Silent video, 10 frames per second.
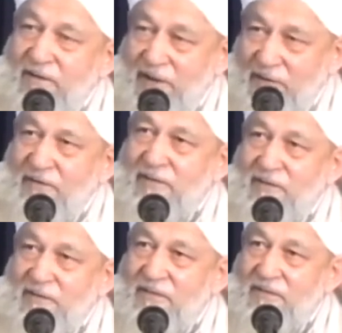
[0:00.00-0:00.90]
Thank
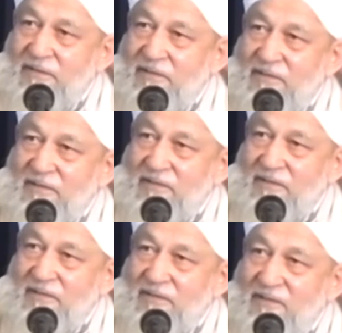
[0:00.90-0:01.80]

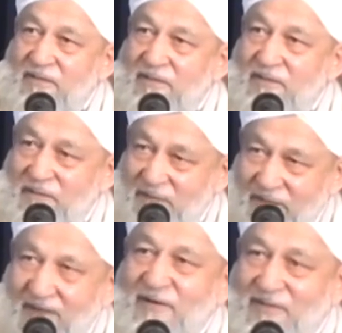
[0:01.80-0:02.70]
you. Thank
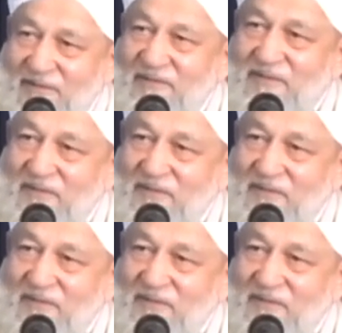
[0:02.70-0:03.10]
you. Thank you.